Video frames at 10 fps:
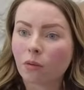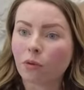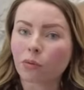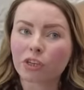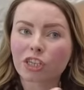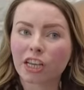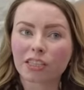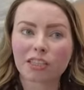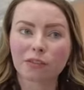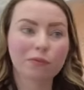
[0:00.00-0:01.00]
But we're
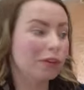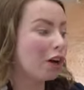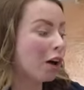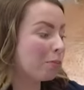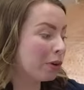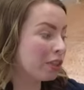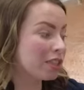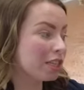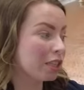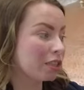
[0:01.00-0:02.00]
tasting for the cut points
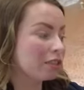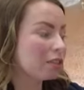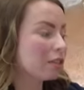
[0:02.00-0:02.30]
here.